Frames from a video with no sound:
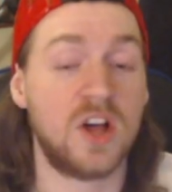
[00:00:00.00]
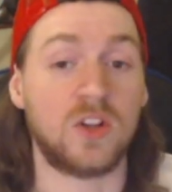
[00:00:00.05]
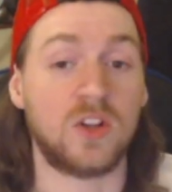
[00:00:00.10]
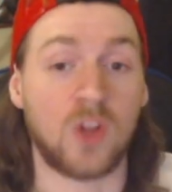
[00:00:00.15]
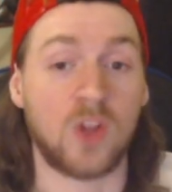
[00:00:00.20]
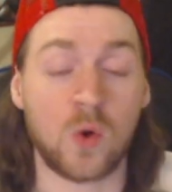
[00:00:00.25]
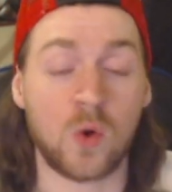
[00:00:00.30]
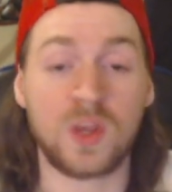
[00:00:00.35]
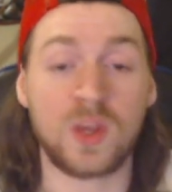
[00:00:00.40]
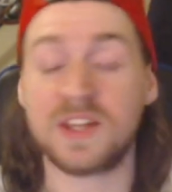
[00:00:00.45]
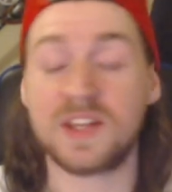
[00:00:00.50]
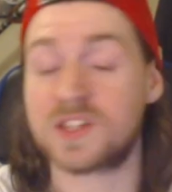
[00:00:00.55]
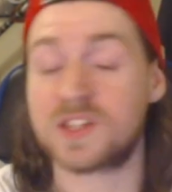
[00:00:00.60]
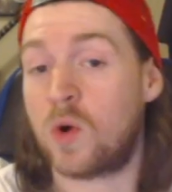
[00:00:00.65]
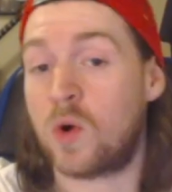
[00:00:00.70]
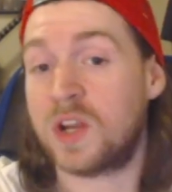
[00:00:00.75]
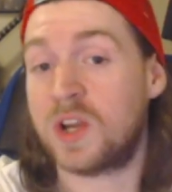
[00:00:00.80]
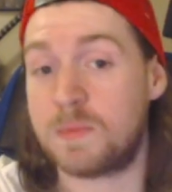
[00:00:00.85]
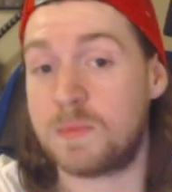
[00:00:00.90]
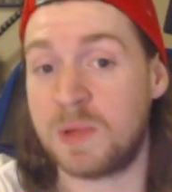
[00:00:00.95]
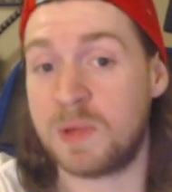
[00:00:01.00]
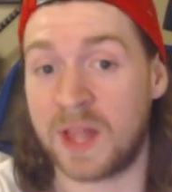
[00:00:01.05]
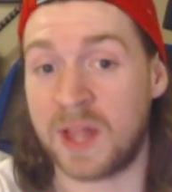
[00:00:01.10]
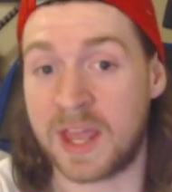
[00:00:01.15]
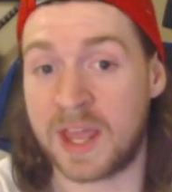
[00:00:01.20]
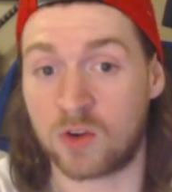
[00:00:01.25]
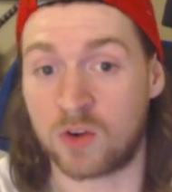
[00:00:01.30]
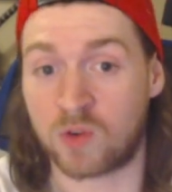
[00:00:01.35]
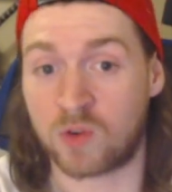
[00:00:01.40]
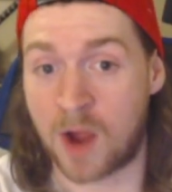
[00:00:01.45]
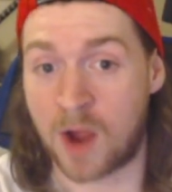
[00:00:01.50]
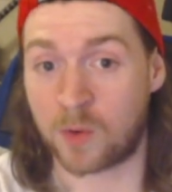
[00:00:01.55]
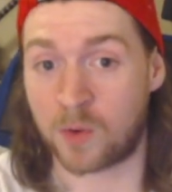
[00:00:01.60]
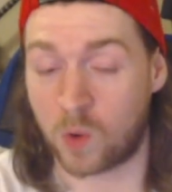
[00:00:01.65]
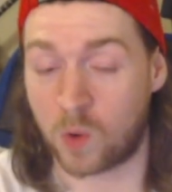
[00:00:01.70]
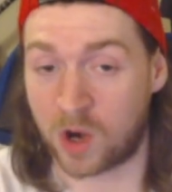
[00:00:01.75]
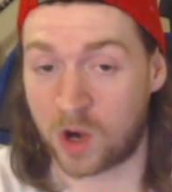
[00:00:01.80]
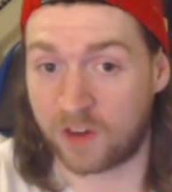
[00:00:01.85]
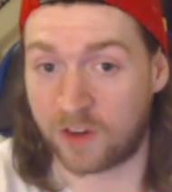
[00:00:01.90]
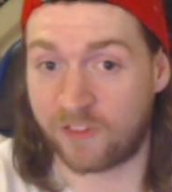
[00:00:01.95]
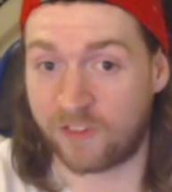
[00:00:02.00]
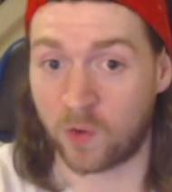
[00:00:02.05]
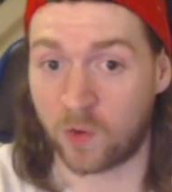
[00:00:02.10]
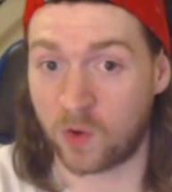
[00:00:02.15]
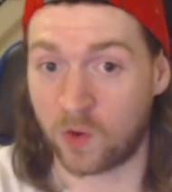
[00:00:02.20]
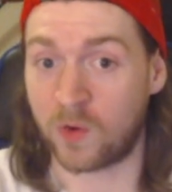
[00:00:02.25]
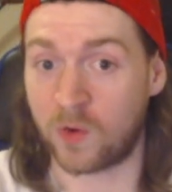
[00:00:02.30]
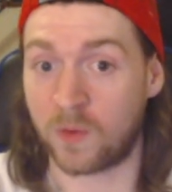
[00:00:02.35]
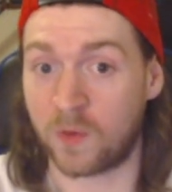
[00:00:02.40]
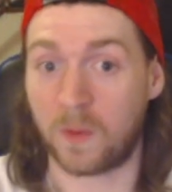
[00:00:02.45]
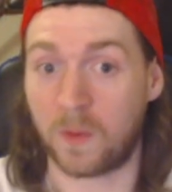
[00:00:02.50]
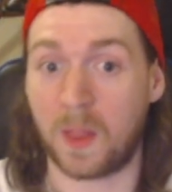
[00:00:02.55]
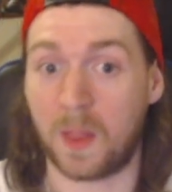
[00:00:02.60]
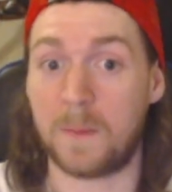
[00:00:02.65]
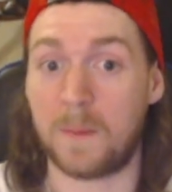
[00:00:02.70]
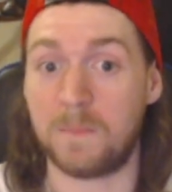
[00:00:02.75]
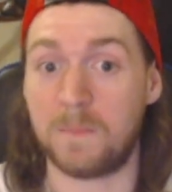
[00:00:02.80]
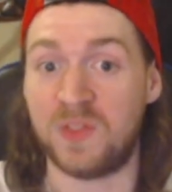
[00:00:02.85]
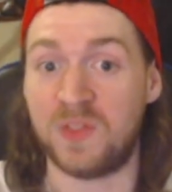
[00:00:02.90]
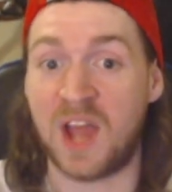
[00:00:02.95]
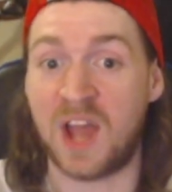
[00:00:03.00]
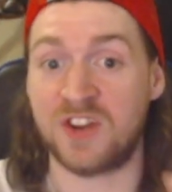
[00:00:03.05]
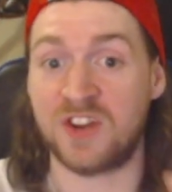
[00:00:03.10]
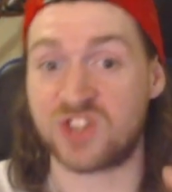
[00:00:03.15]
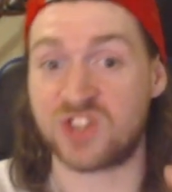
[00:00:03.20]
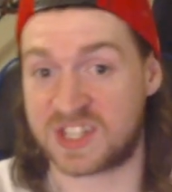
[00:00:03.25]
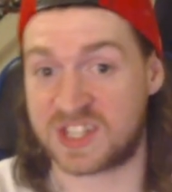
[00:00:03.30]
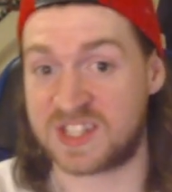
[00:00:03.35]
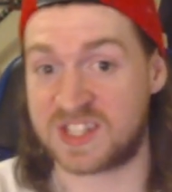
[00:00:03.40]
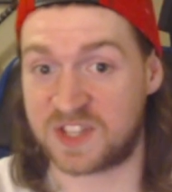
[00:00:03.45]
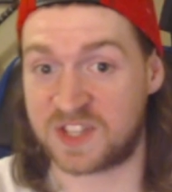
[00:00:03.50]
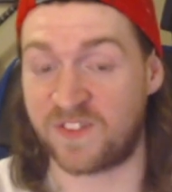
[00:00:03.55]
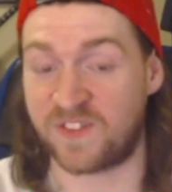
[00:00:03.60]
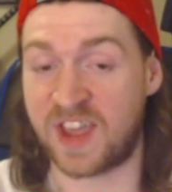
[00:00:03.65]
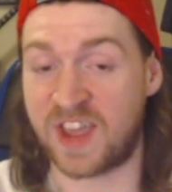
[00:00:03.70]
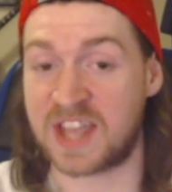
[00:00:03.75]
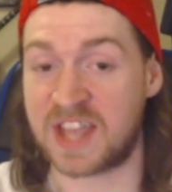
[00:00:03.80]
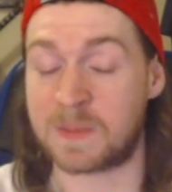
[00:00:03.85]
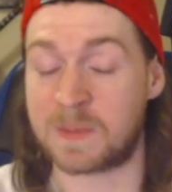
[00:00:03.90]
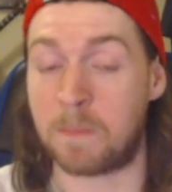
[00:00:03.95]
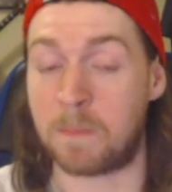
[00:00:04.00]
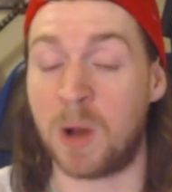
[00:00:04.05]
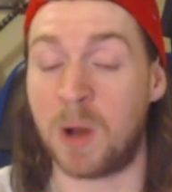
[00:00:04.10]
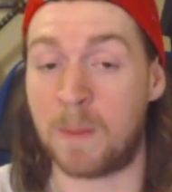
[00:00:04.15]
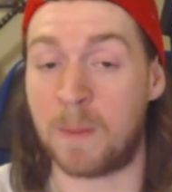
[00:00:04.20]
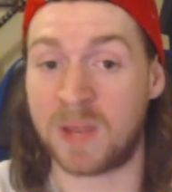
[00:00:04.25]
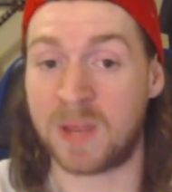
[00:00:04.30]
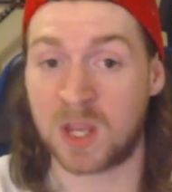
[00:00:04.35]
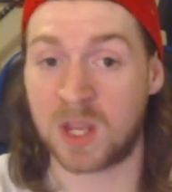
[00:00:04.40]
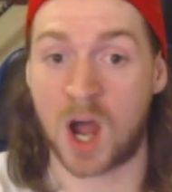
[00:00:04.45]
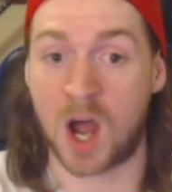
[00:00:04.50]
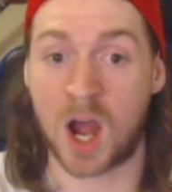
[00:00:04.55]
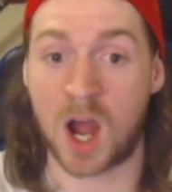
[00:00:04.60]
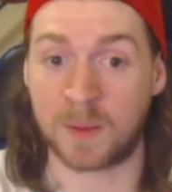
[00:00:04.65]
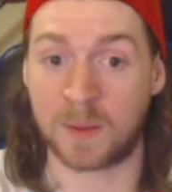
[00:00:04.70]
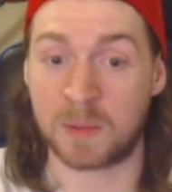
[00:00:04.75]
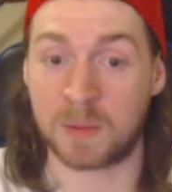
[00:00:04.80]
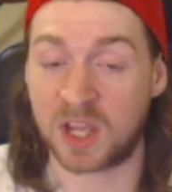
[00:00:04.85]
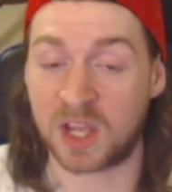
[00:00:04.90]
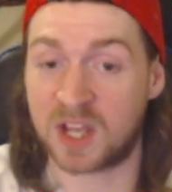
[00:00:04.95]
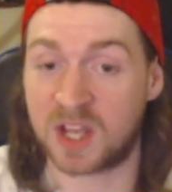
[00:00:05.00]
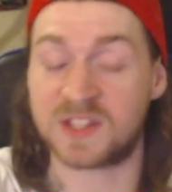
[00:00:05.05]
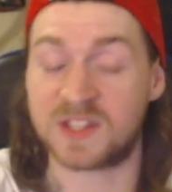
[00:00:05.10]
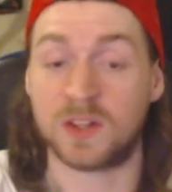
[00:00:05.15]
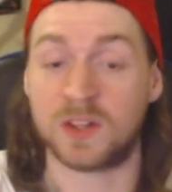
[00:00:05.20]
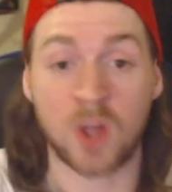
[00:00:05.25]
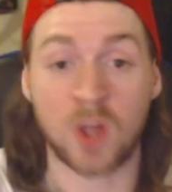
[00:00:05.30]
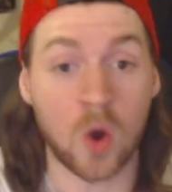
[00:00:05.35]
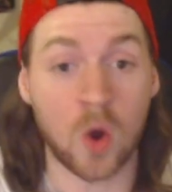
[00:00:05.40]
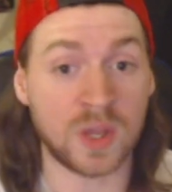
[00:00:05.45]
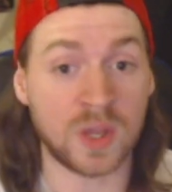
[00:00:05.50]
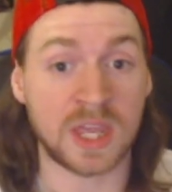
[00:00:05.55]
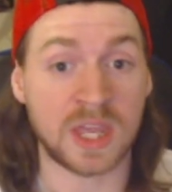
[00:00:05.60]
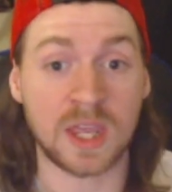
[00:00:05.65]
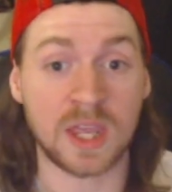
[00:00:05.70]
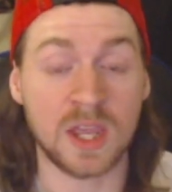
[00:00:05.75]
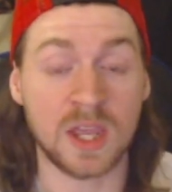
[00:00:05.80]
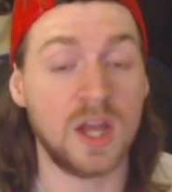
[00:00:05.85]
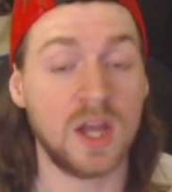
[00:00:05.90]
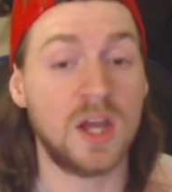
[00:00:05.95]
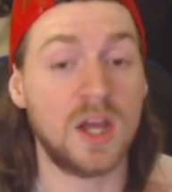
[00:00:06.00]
Loki is going to be laying groundwork for not just this phase but beyond, because Loki,